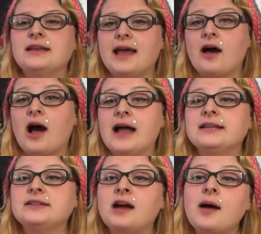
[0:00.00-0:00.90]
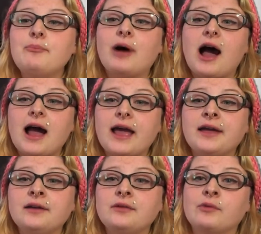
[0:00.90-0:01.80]
Now, I did not
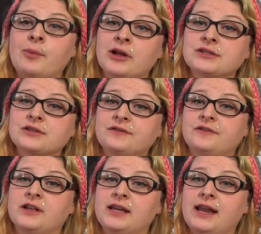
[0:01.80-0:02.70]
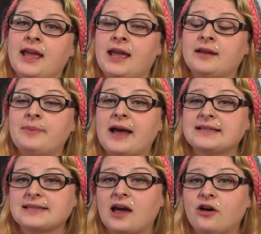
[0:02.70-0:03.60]
buy Rapunzel, Flynn, and
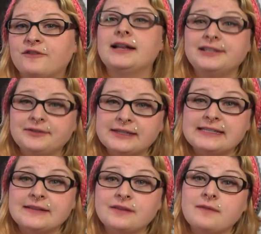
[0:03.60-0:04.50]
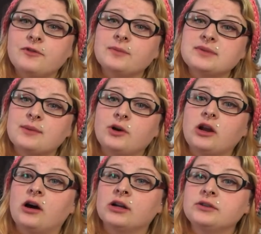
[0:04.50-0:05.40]
Pascal. I did receive them from
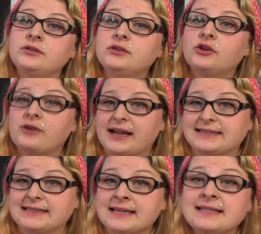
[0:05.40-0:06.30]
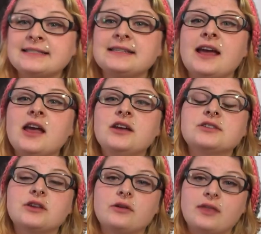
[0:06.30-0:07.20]
someone on Craigslist.
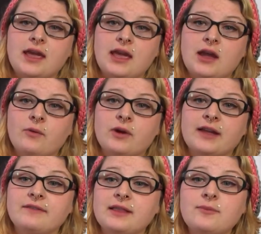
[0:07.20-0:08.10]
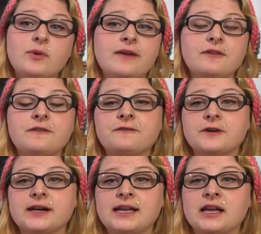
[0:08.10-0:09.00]
So they were giving them away for
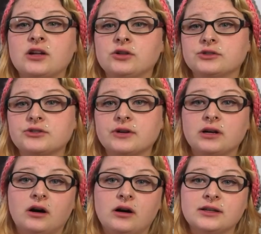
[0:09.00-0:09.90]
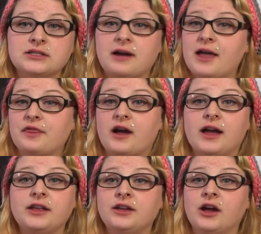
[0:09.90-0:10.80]
free, enclosure and all. So I
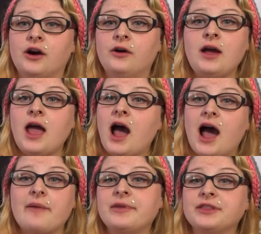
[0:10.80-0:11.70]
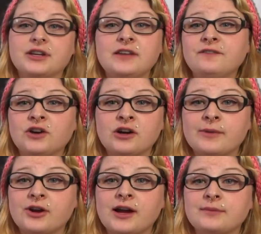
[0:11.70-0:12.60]
thought, you know, I've been looking for
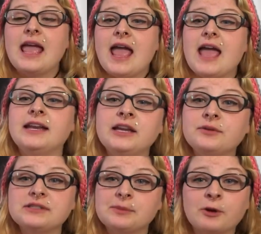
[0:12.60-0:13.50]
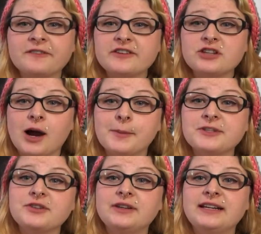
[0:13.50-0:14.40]
hermit crabs and here was the perfect
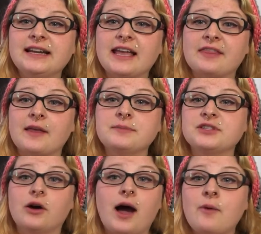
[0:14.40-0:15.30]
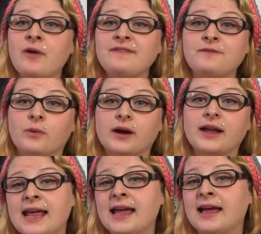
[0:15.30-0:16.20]
opportunity to get them. So I went for
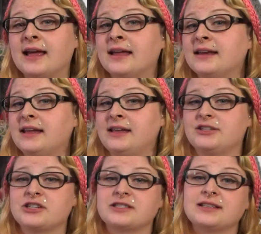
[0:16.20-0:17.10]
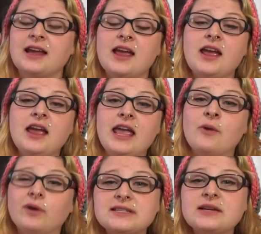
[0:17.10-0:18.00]
it and it
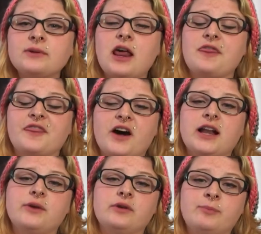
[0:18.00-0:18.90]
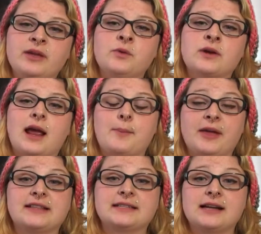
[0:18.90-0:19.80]
wasn't what I thought it would be when I picked